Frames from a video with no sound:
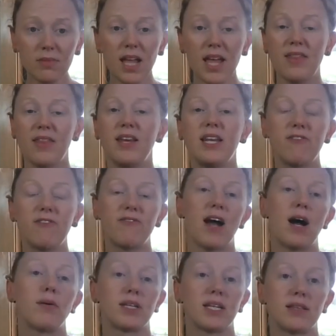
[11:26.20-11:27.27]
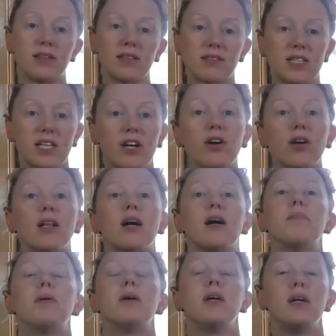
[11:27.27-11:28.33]
and then he founded the Sierra
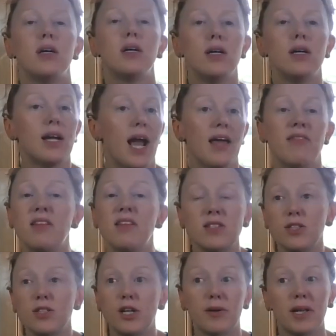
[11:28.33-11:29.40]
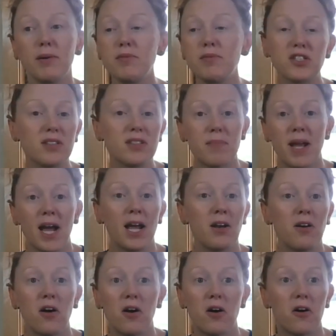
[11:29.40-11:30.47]
Club. And this, you know, he was just a
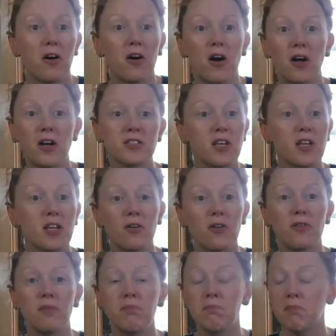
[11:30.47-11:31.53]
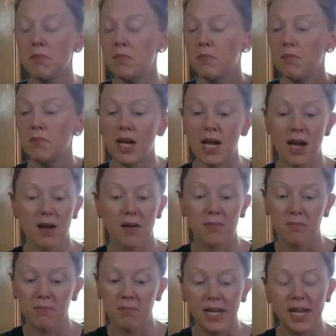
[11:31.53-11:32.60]
man on his own.
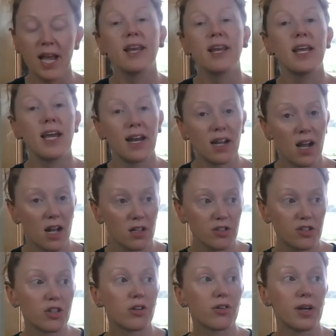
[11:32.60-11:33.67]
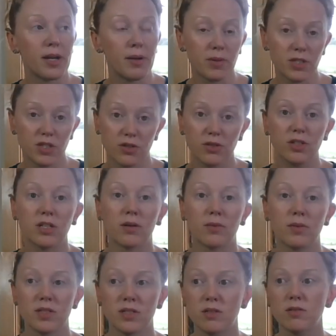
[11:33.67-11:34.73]
He had a college degree, which, you know,
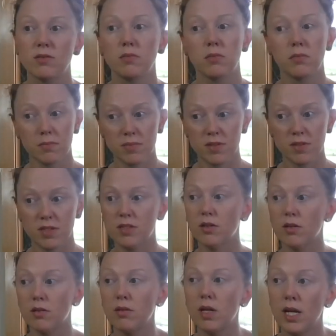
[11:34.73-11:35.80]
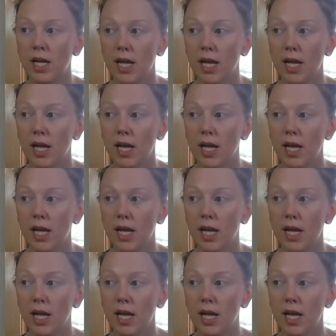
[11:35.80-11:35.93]
was still